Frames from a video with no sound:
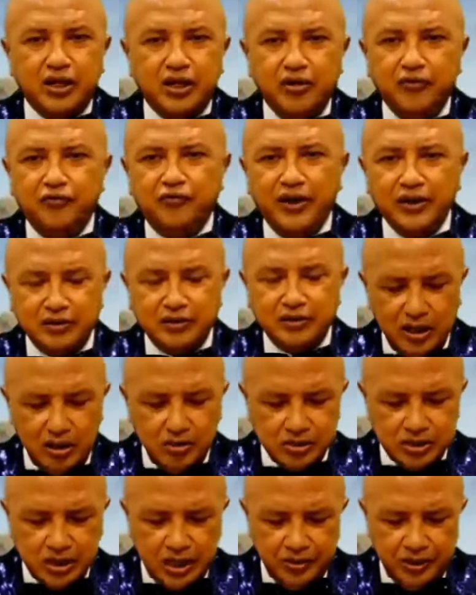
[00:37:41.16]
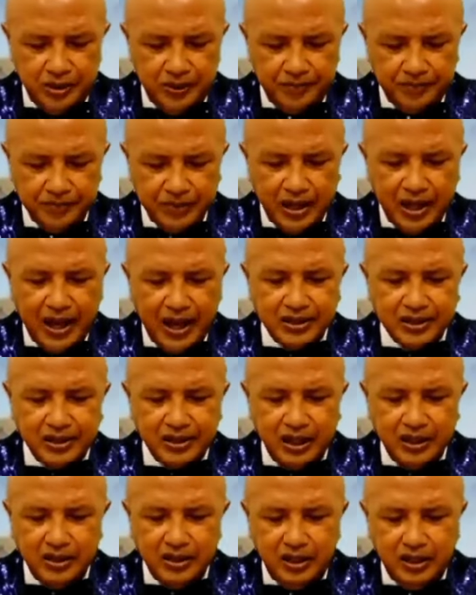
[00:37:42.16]
take a look at the third one. Where
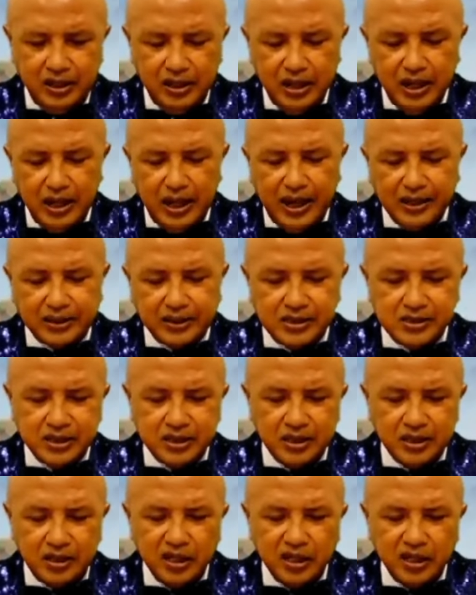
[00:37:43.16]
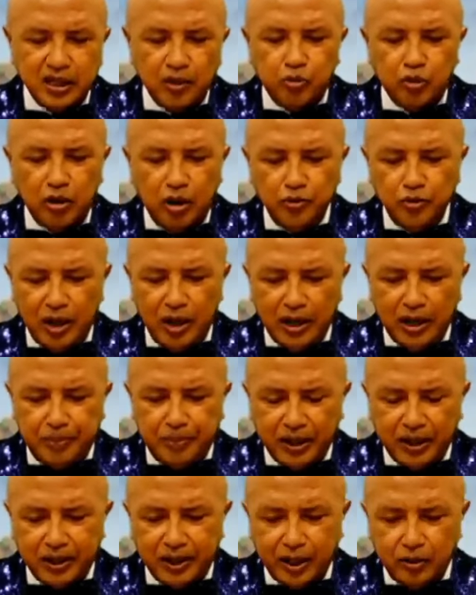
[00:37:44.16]
can we find another word?
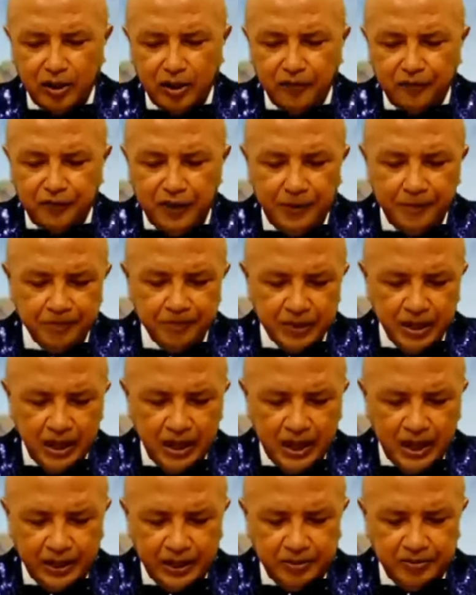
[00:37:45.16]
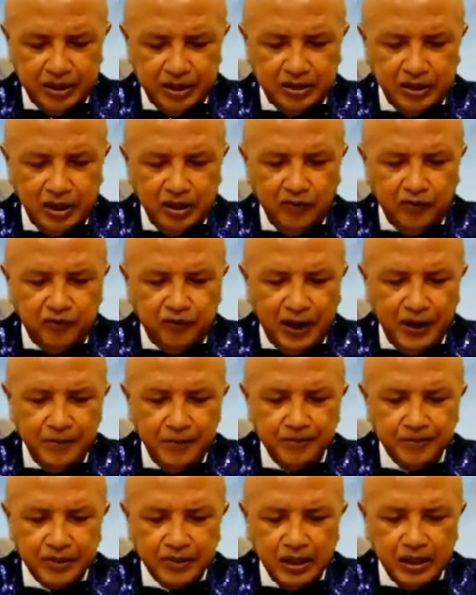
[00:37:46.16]
It's still in Al-Baqarah, but
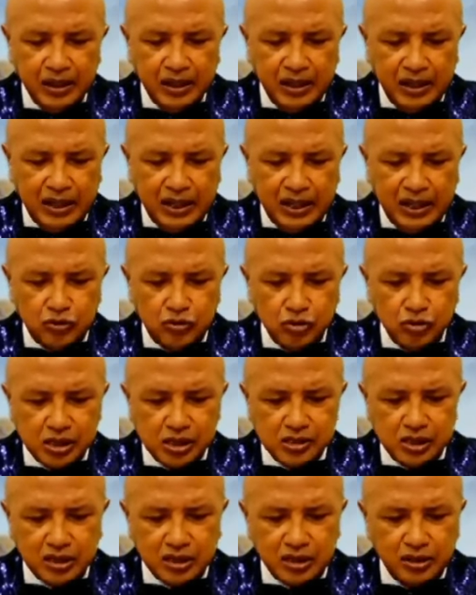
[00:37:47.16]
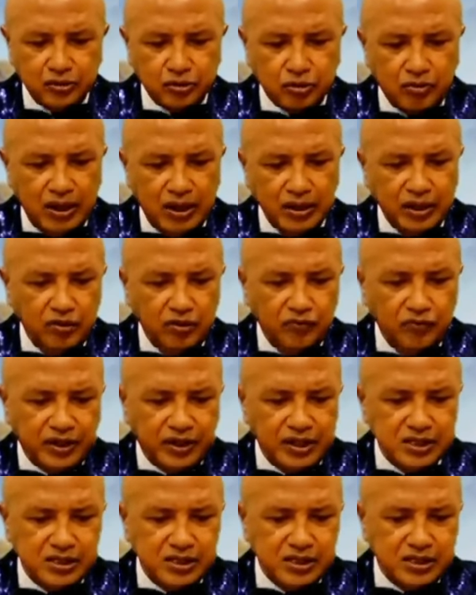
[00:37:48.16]
we're going to go
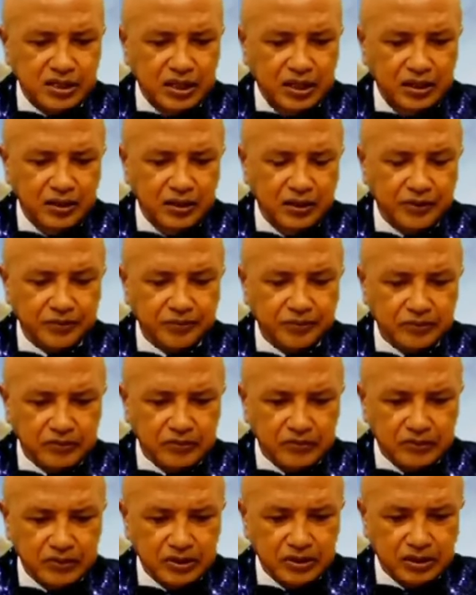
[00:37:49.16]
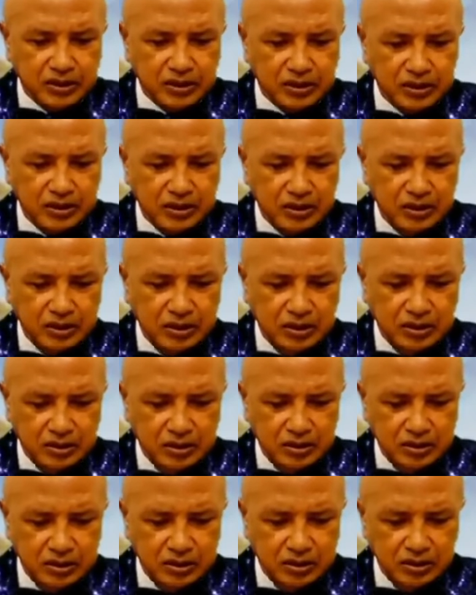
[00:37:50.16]
to the verse
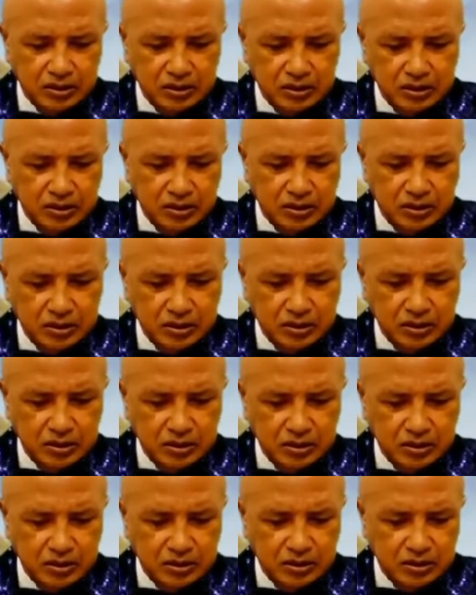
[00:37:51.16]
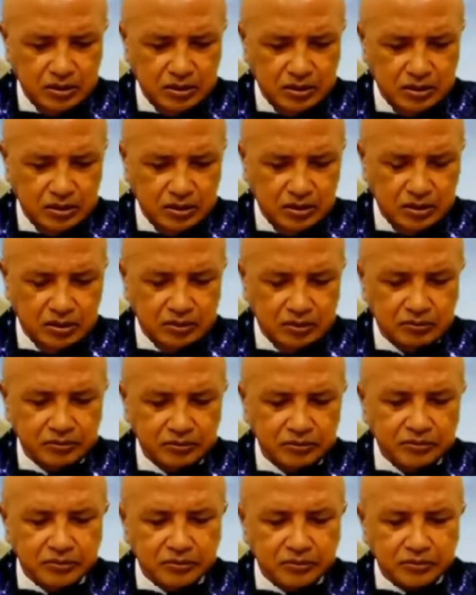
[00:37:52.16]

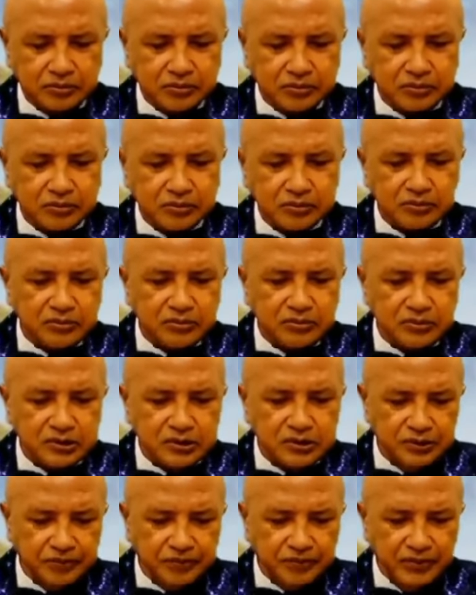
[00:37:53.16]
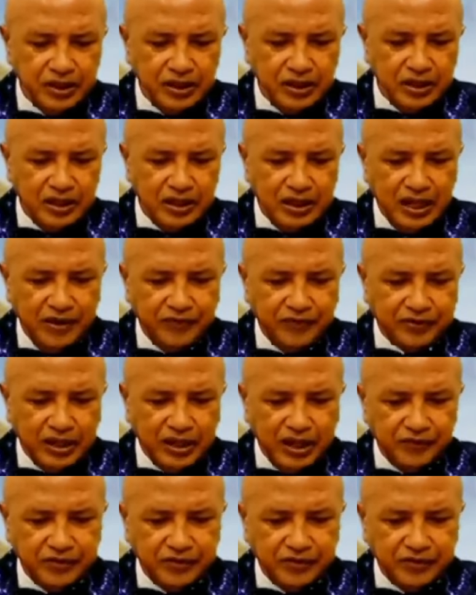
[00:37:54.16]
253. Yeah, it's a little bit